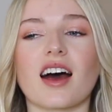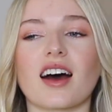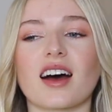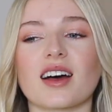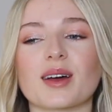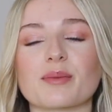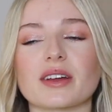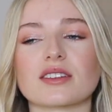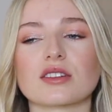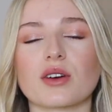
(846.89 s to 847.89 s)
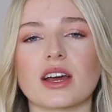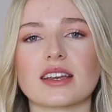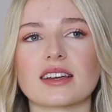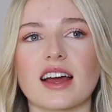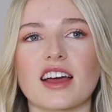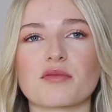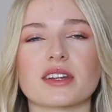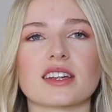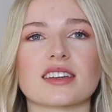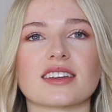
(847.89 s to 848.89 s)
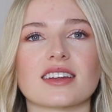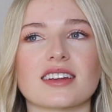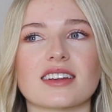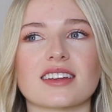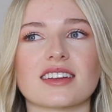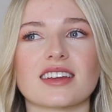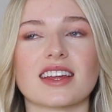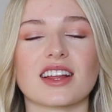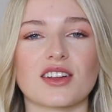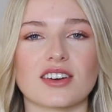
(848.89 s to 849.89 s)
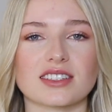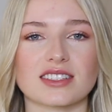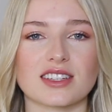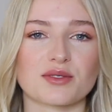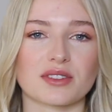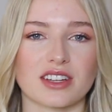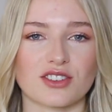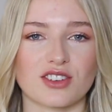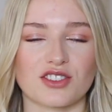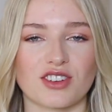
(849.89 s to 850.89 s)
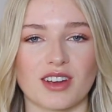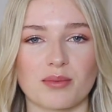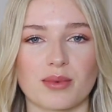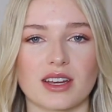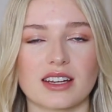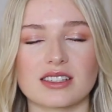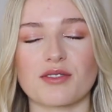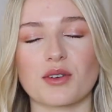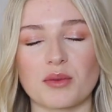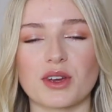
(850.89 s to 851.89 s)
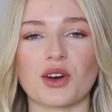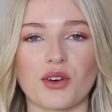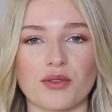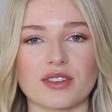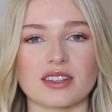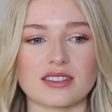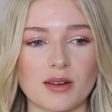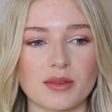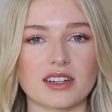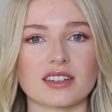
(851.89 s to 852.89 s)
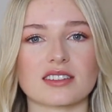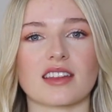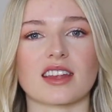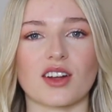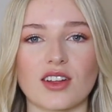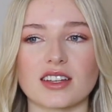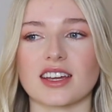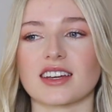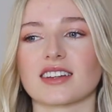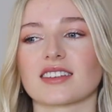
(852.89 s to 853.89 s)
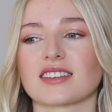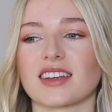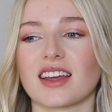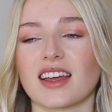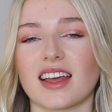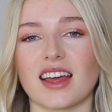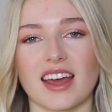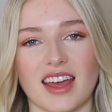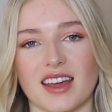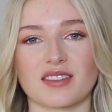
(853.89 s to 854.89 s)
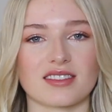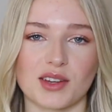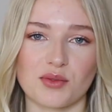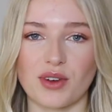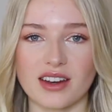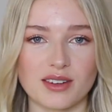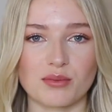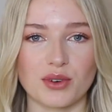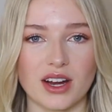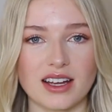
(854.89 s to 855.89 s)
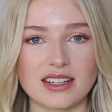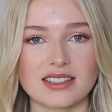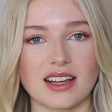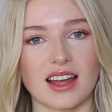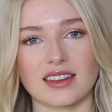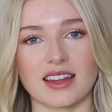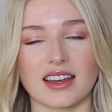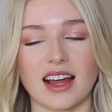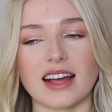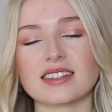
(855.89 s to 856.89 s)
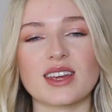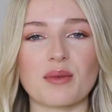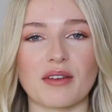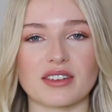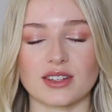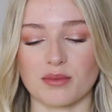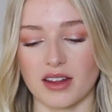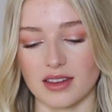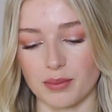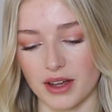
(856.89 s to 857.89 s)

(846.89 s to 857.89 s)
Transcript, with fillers: Um, so Hayden and I have been in a long distance relationship, except for when we go home for the summers and then holidays and random breaks. And then I see him every single month.